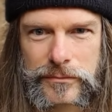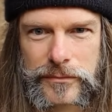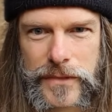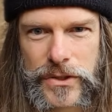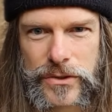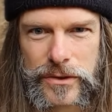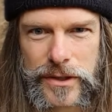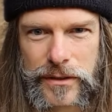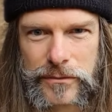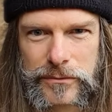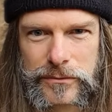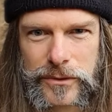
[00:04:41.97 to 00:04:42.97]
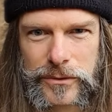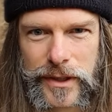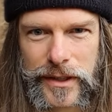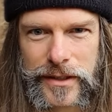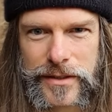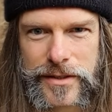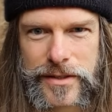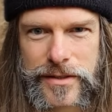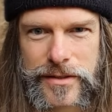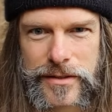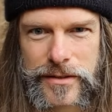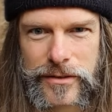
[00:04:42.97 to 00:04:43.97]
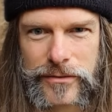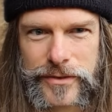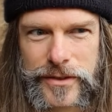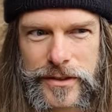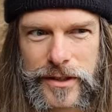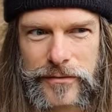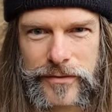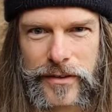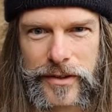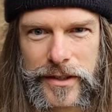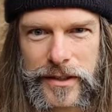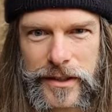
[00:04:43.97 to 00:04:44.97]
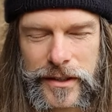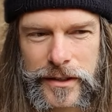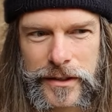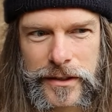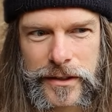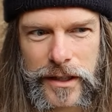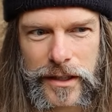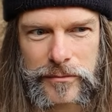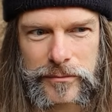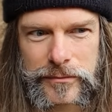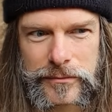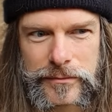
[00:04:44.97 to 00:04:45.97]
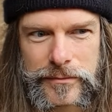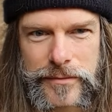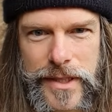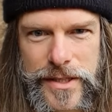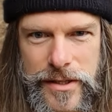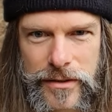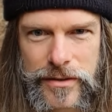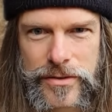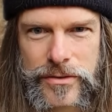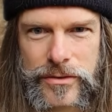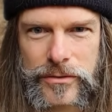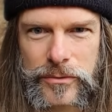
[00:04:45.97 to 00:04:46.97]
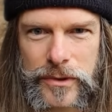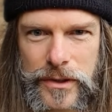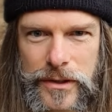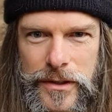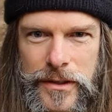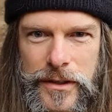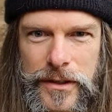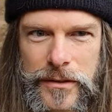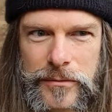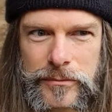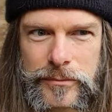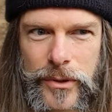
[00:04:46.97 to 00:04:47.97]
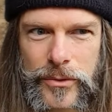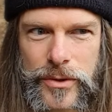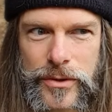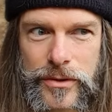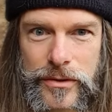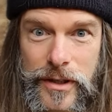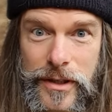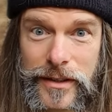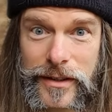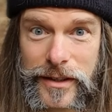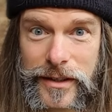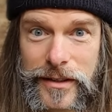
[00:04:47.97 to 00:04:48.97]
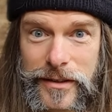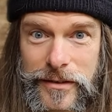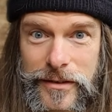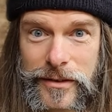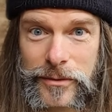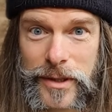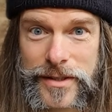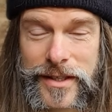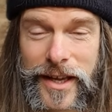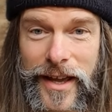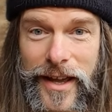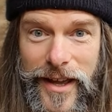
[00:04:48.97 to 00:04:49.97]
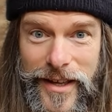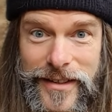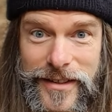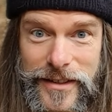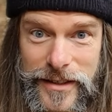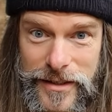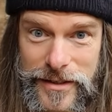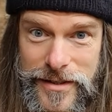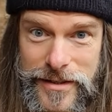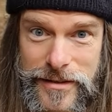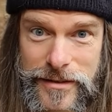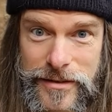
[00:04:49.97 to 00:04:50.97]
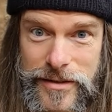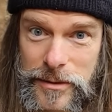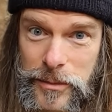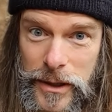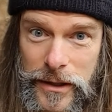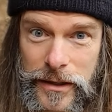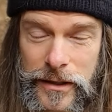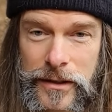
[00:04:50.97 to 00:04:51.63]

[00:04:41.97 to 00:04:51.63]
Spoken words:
So yeah, Wu Wei is often a very misunderstood word, both in the West and the East, seemingly.